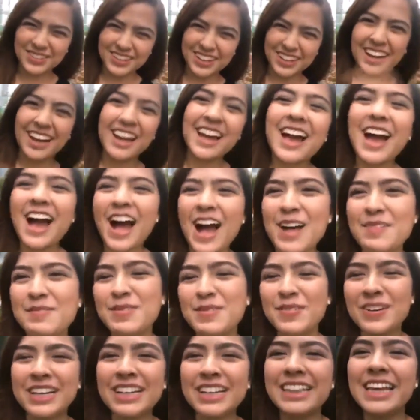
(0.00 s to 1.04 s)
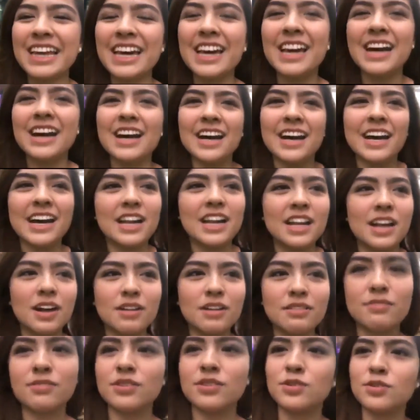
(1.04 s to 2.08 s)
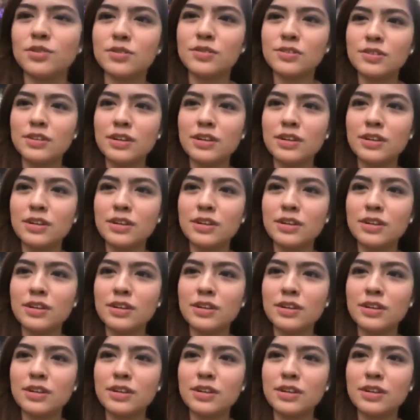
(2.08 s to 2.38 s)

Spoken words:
joke lang. Happy birthday! I love you!